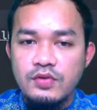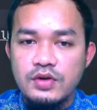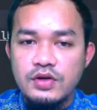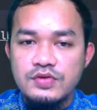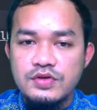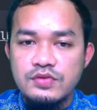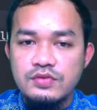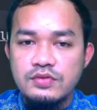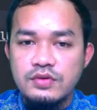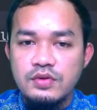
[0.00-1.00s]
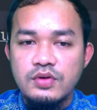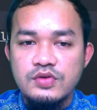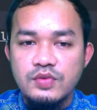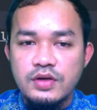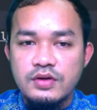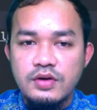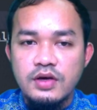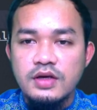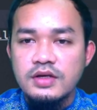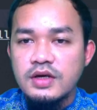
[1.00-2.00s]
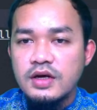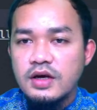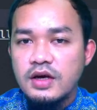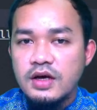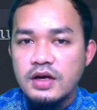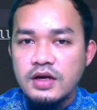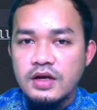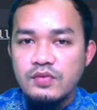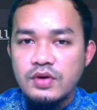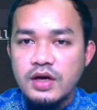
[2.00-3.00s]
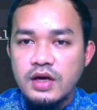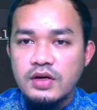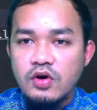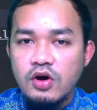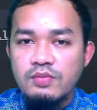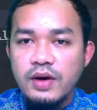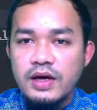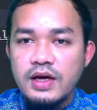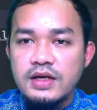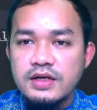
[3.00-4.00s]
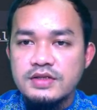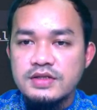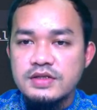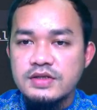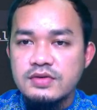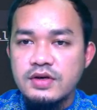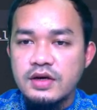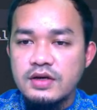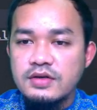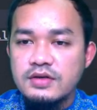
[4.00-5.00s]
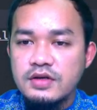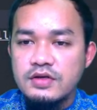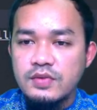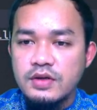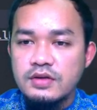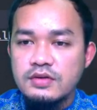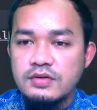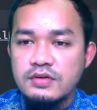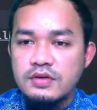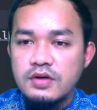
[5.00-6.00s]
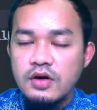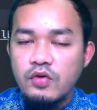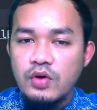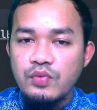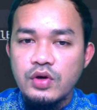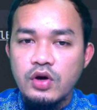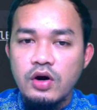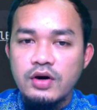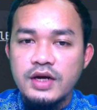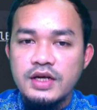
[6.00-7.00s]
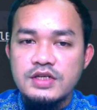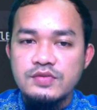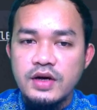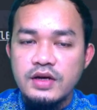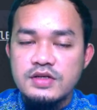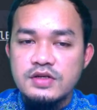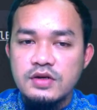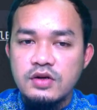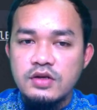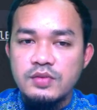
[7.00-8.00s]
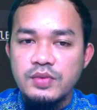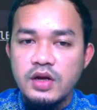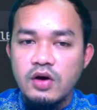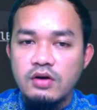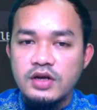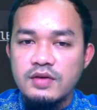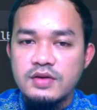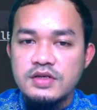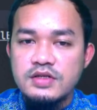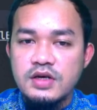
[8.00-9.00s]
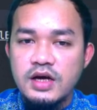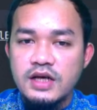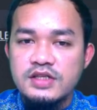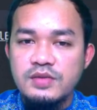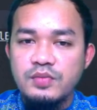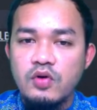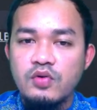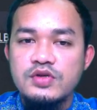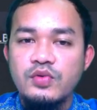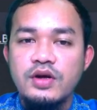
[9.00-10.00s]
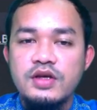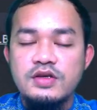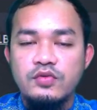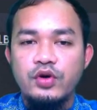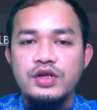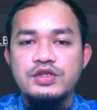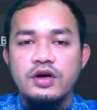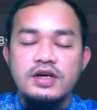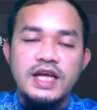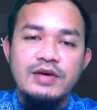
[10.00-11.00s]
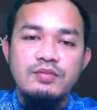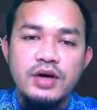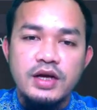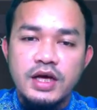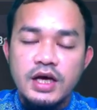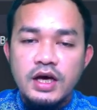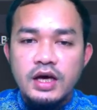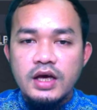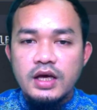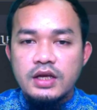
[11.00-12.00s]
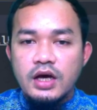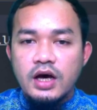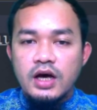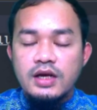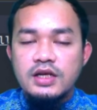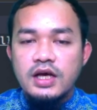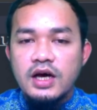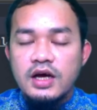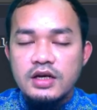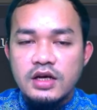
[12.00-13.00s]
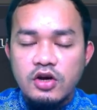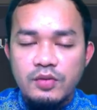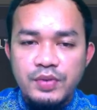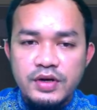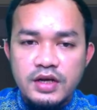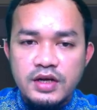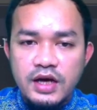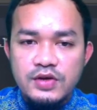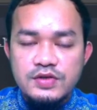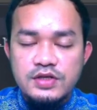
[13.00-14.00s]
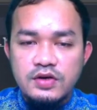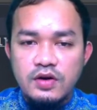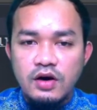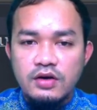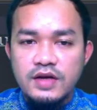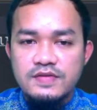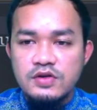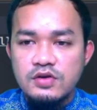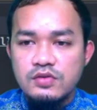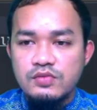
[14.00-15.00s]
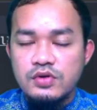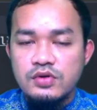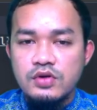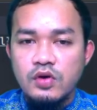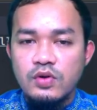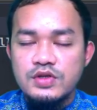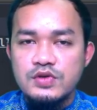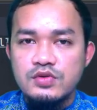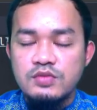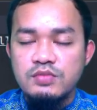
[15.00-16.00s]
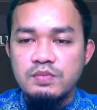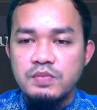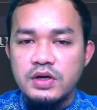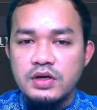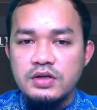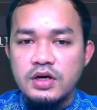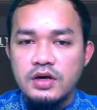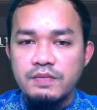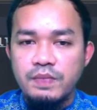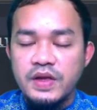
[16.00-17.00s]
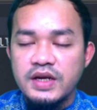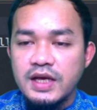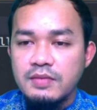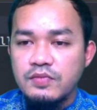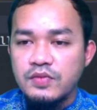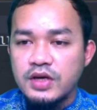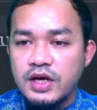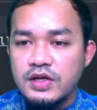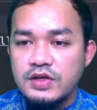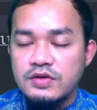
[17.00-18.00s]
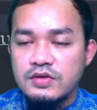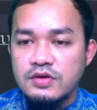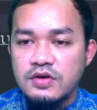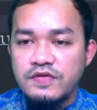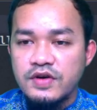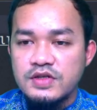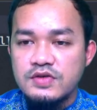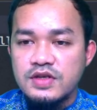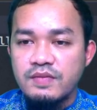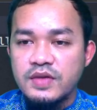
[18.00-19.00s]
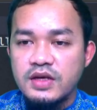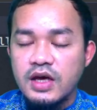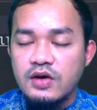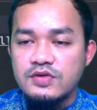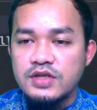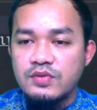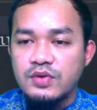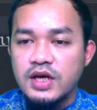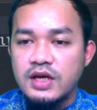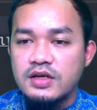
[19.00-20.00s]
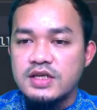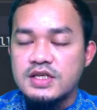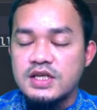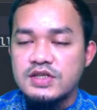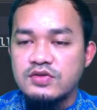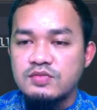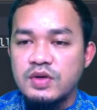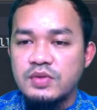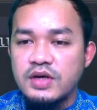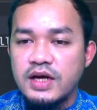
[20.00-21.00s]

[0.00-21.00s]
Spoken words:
We'll use new, we use 1, okay, and then we can call by alias, okay, this one. When we call already this one, this is a little bit long name. This is an example, it's very short name, but in the component they are using a long name, so we don't want to remember the name. We can refer to something else that we can easily to remember.